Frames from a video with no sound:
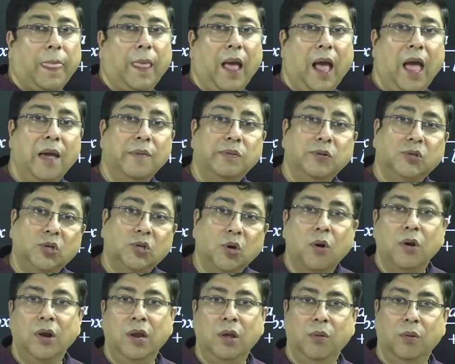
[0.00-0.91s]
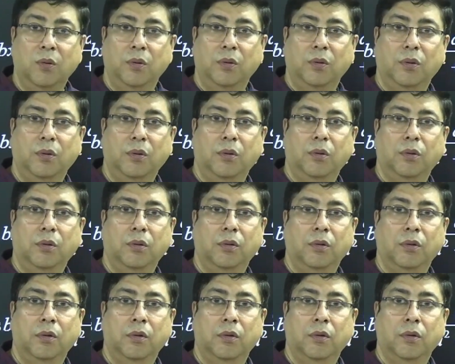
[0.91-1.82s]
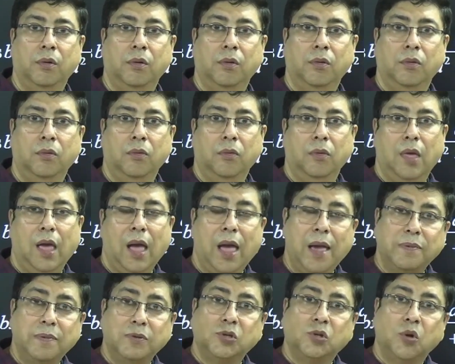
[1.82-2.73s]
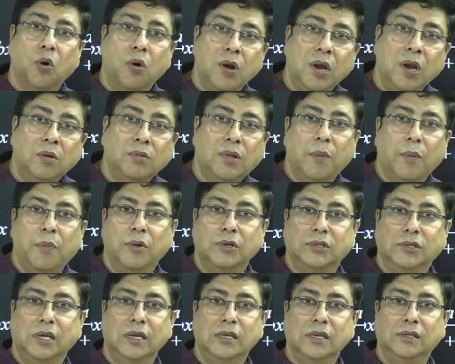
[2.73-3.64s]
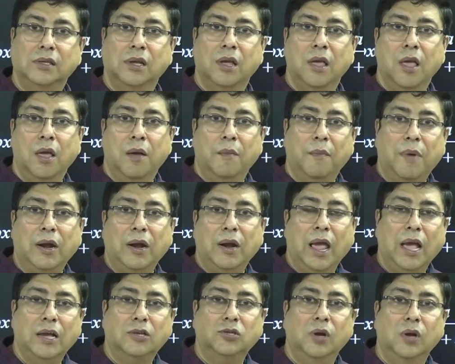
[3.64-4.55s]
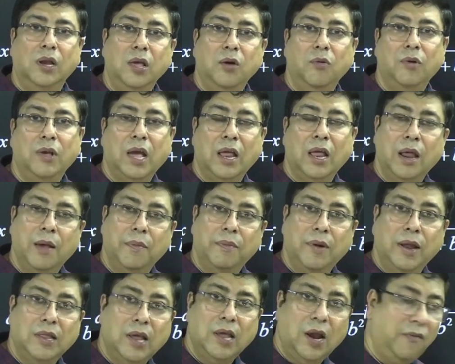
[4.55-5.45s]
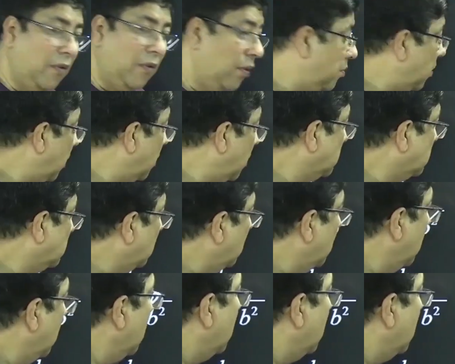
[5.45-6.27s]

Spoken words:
I have shown you the process, but actually we can apply that formula also.